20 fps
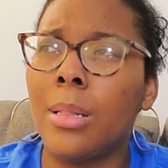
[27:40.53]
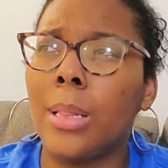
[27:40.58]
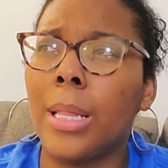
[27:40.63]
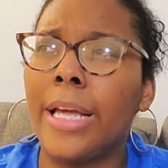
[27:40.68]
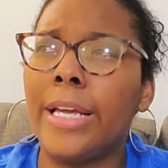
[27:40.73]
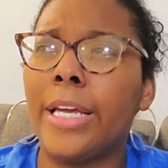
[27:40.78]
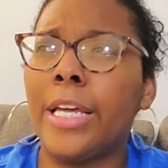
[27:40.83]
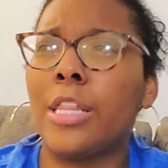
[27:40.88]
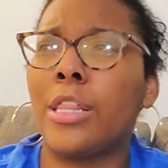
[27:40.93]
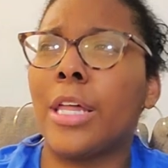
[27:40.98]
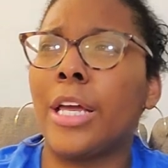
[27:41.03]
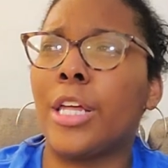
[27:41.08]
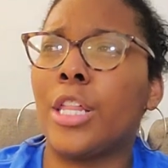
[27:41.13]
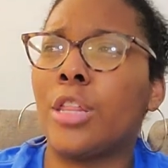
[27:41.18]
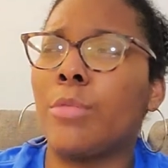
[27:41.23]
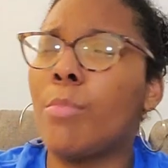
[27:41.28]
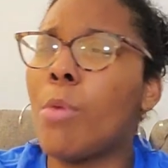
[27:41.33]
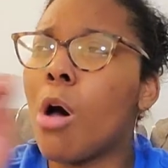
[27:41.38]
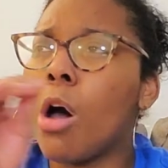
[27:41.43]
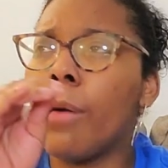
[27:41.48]
Like it's like
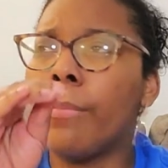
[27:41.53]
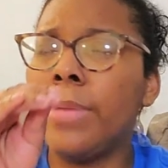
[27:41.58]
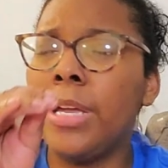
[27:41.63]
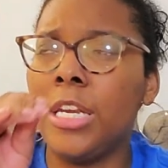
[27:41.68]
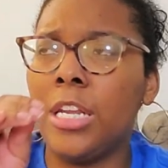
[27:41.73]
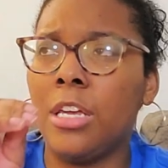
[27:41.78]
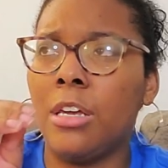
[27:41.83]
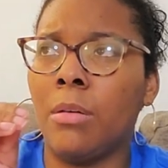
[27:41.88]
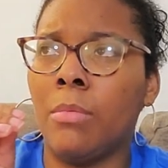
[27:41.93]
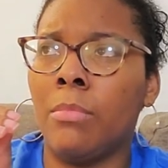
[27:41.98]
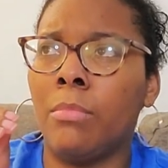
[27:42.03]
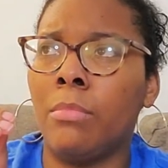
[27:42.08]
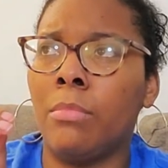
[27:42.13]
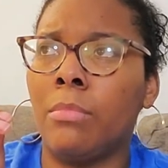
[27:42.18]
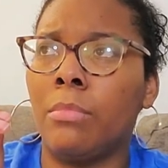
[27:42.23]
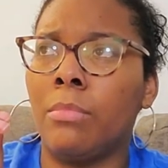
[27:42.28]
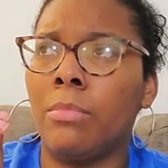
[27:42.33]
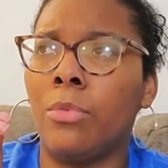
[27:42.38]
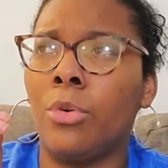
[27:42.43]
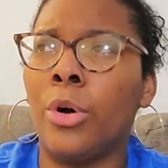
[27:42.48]
small, medium,
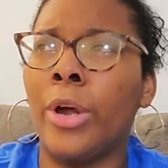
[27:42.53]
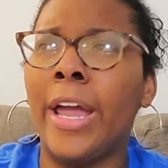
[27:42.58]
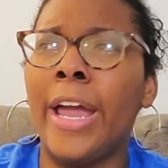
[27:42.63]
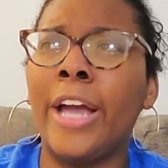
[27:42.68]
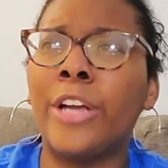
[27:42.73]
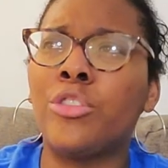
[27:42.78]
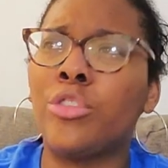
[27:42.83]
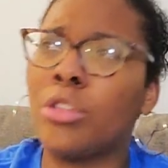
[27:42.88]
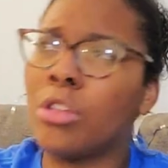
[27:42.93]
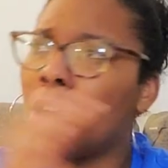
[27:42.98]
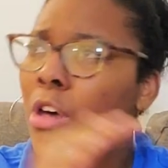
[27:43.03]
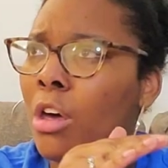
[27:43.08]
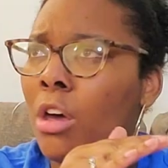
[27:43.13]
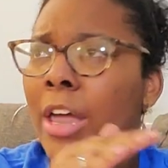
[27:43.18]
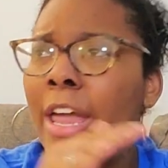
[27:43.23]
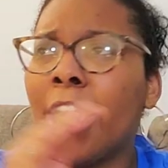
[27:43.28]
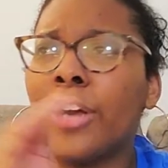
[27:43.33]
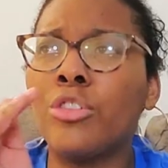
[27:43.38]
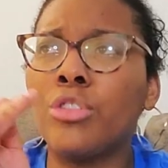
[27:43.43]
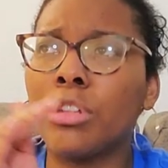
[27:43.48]
or extra small,
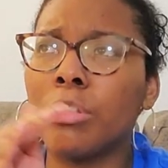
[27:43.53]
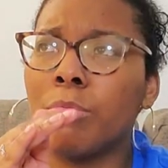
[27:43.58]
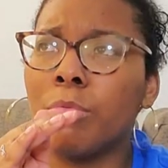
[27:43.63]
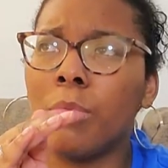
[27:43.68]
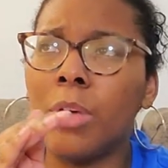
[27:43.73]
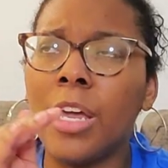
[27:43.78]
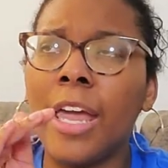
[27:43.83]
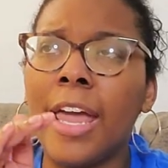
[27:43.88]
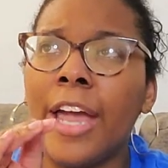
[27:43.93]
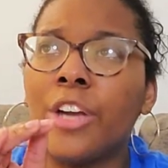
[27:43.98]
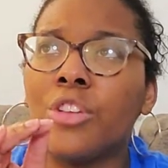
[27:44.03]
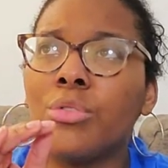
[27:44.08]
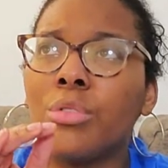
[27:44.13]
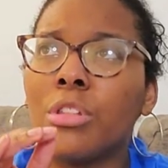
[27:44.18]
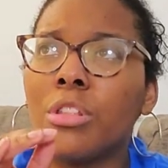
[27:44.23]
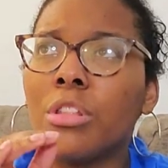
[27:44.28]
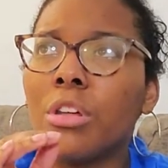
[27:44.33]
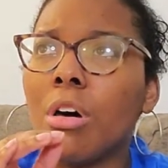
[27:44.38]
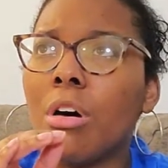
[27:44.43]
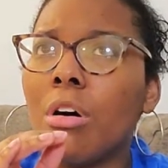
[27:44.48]
extra
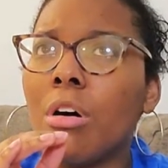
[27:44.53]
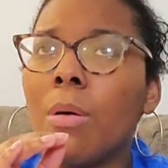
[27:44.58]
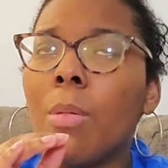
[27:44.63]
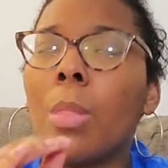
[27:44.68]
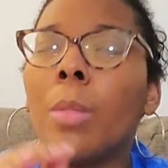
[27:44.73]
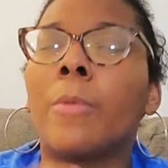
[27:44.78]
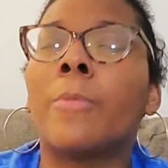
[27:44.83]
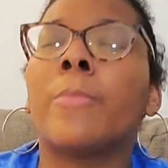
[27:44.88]
extra small,